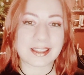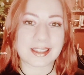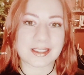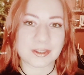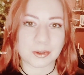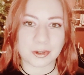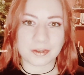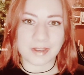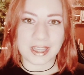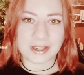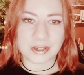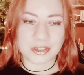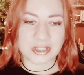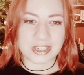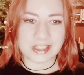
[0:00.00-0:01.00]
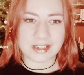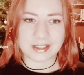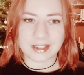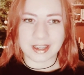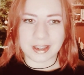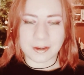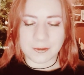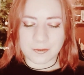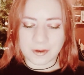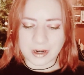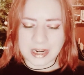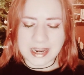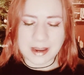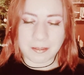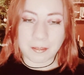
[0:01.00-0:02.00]
this sort of energy
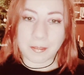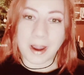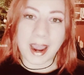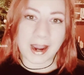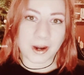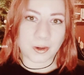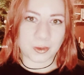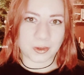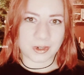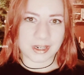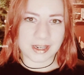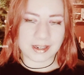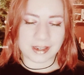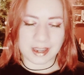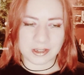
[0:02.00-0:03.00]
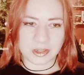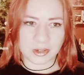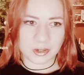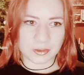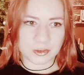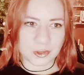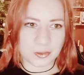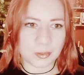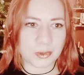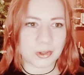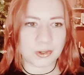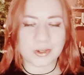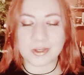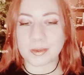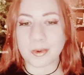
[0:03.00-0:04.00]
very empowering. And you know,
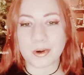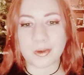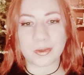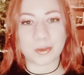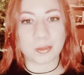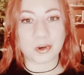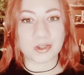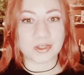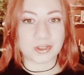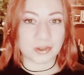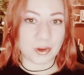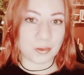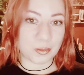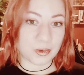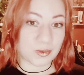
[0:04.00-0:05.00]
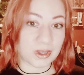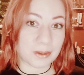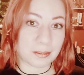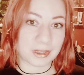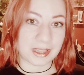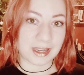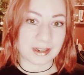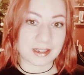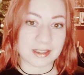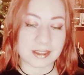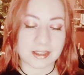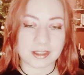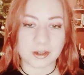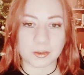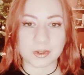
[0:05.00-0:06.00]
Jupiter is one of the more slow moving planets,
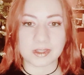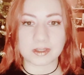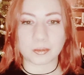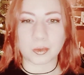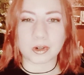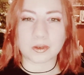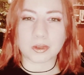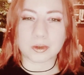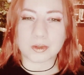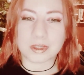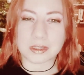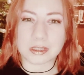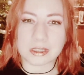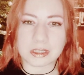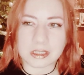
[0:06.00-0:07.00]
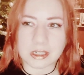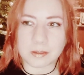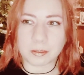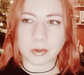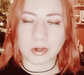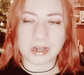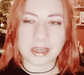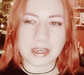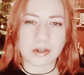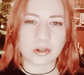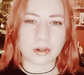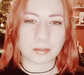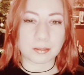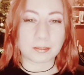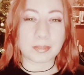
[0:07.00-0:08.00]
so it's one of those deeper
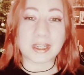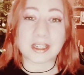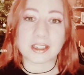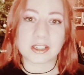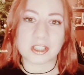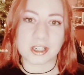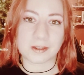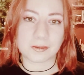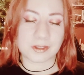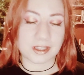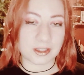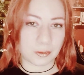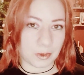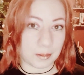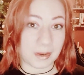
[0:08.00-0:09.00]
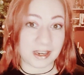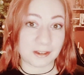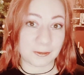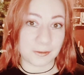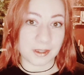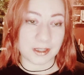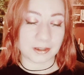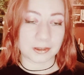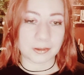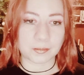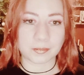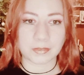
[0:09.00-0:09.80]
inner big shifts that we might feel.